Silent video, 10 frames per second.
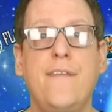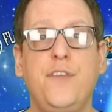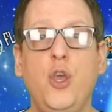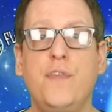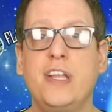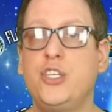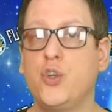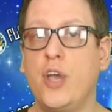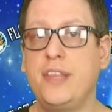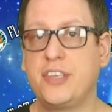If you've
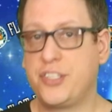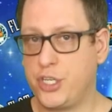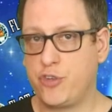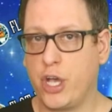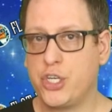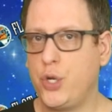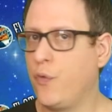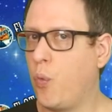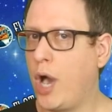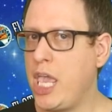enjoyed this destruction
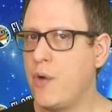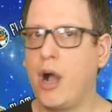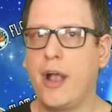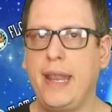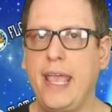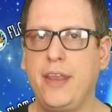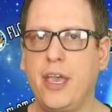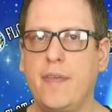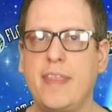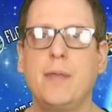of why you are an
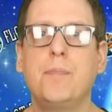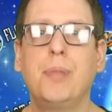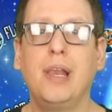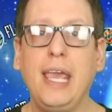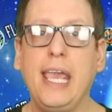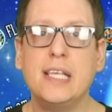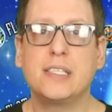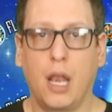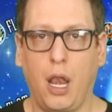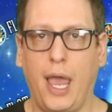idiot, then
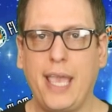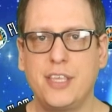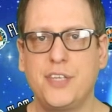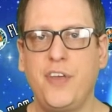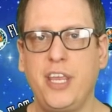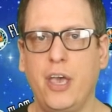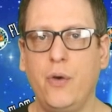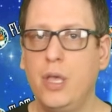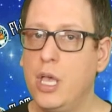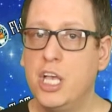please like this
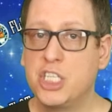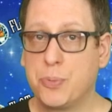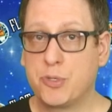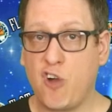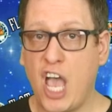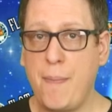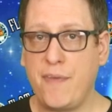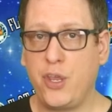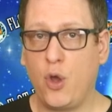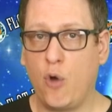video, subscribe
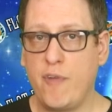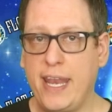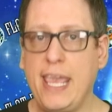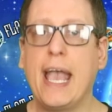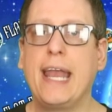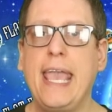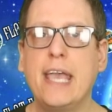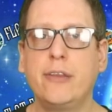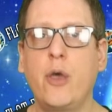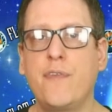if you're not already, and
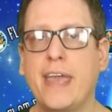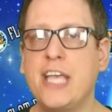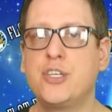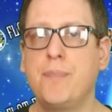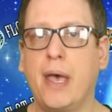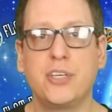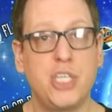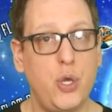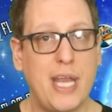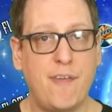hit the notification bell
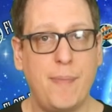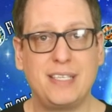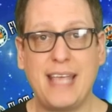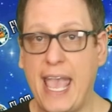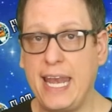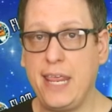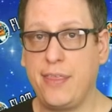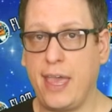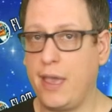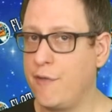so you never miss
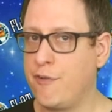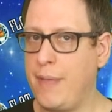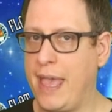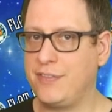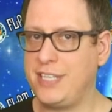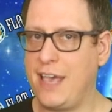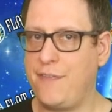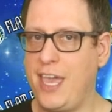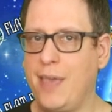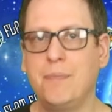anything from F T
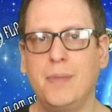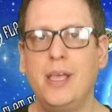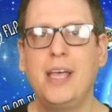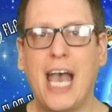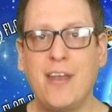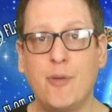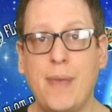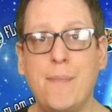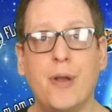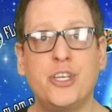F E. And
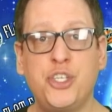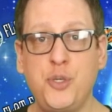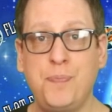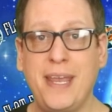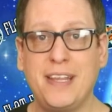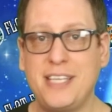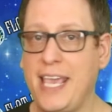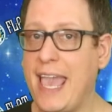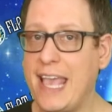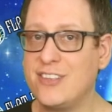remember,
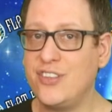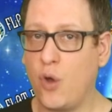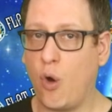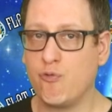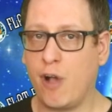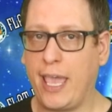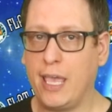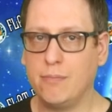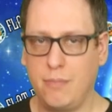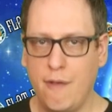stupidity is not a
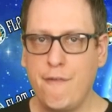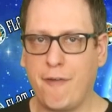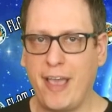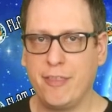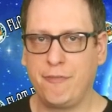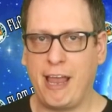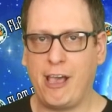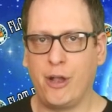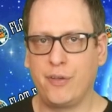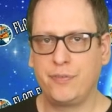right. Fight the
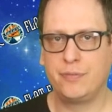Flat Earth.